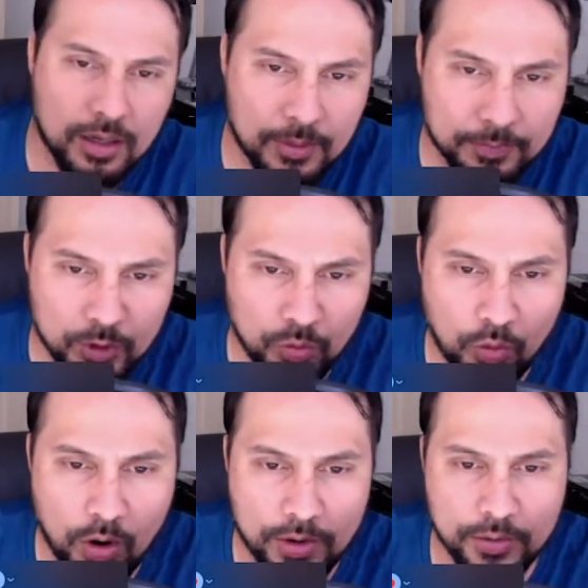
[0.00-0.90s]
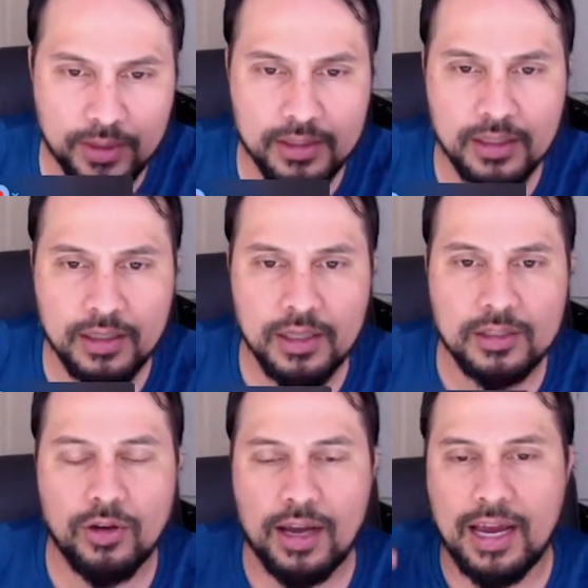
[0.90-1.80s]
you water it.
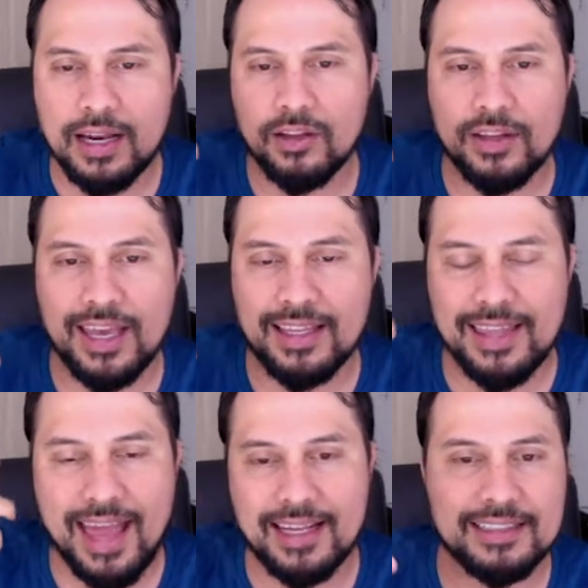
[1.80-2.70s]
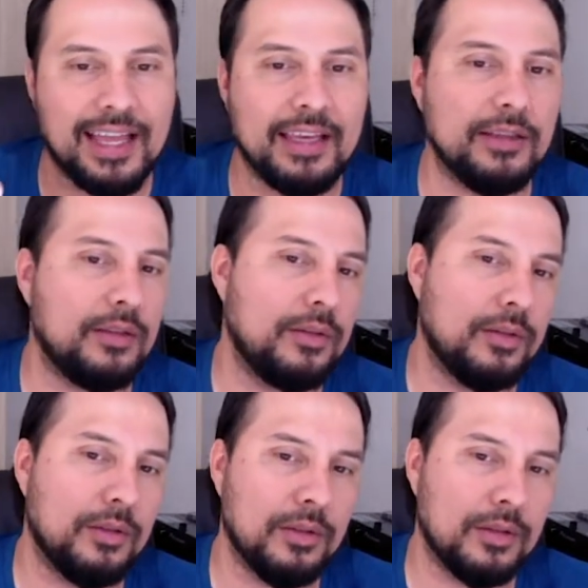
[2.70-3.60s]
So I kind of look at that as like
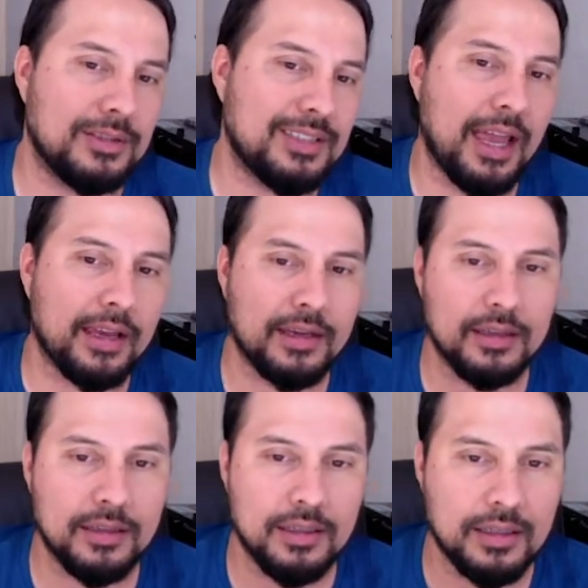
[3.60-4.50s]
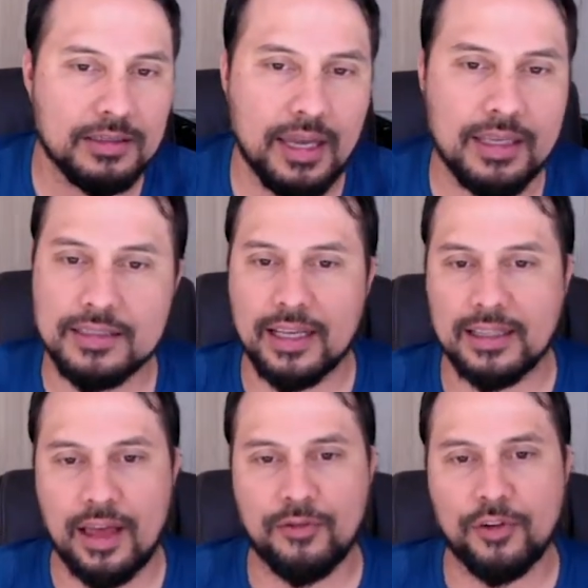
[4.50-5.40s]
tech. Tech is like
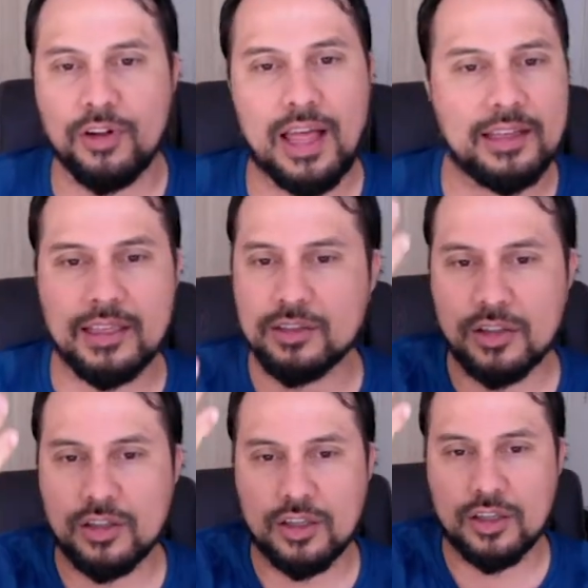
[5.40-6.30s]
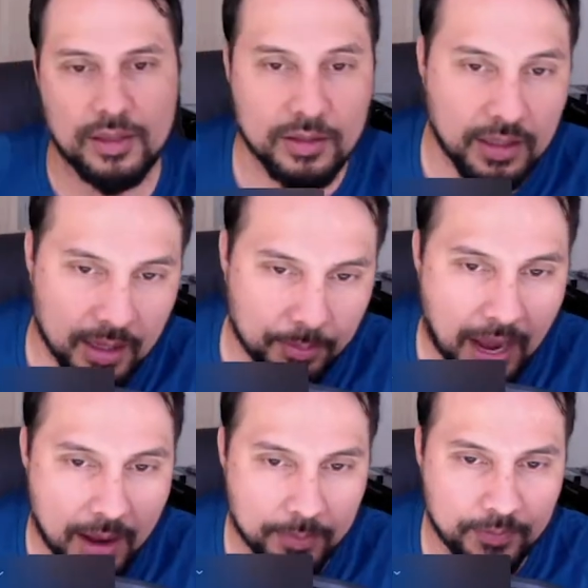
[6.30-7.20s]
that fertilizer that's gonna make it like
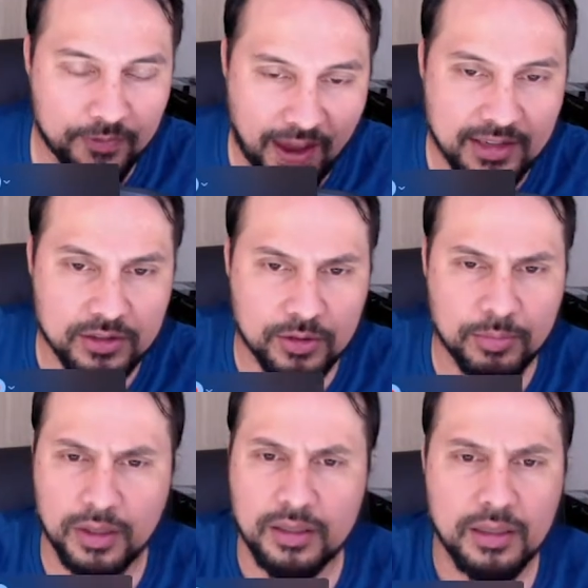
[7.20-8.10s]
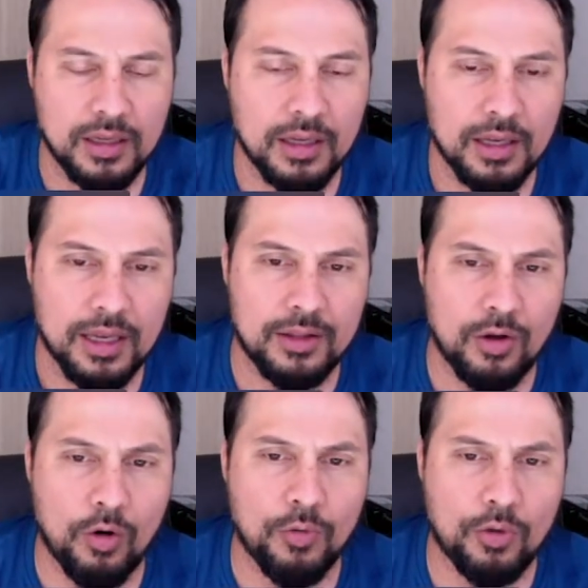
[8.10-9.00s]
pop faster. But in the
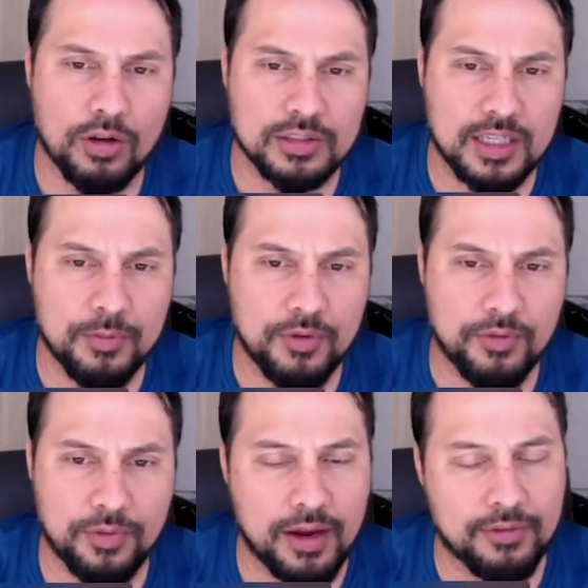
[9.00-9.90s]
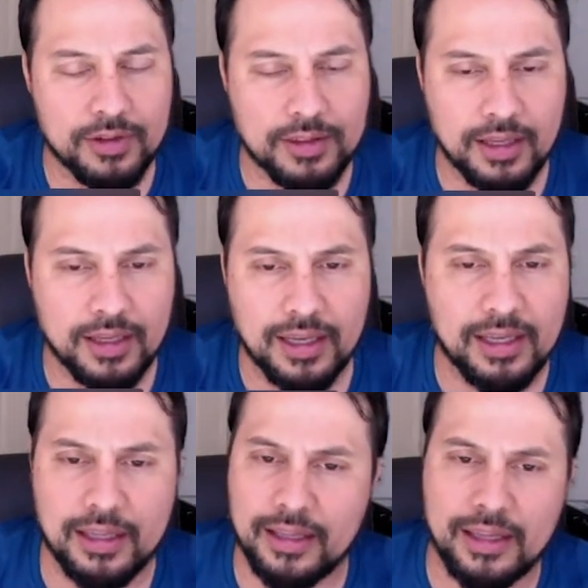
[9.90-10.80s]
overall scheme of everything,
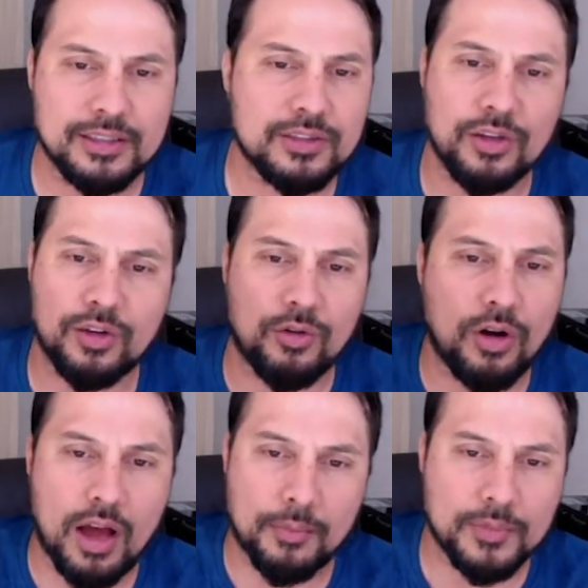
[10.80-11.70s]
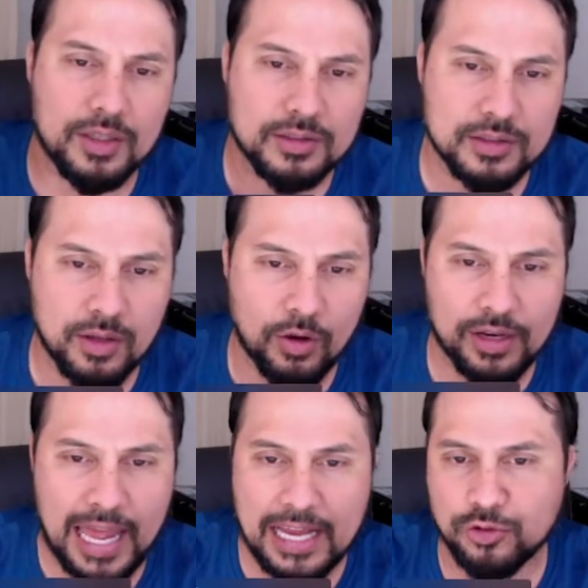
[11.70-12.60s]
it's gonna grow. I'm just on a
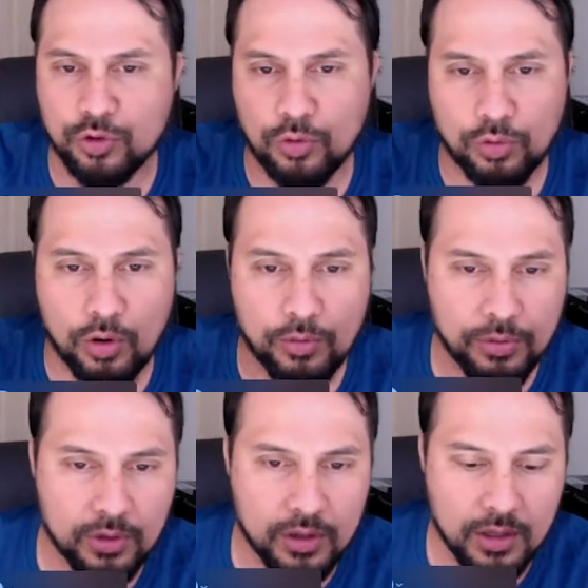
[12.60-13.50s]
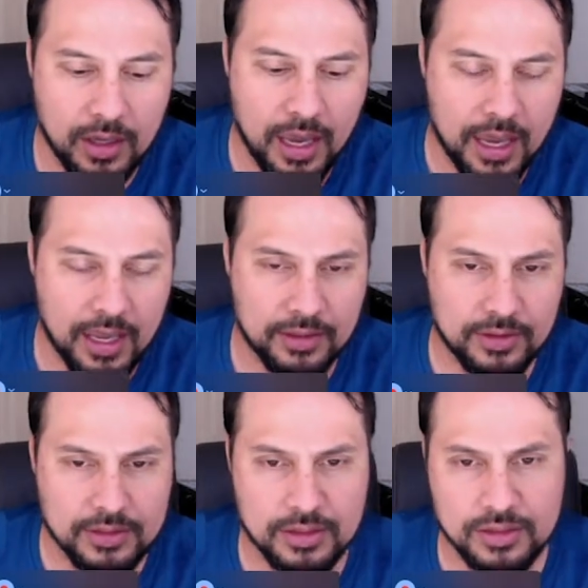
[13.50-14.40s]
natural growth, and
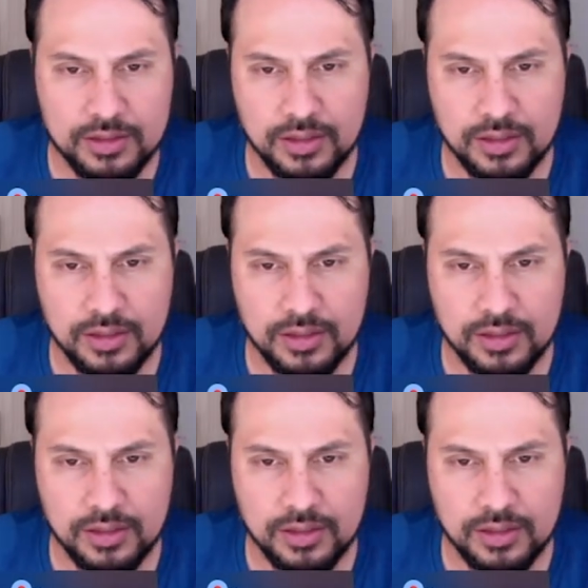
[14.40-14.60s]
this is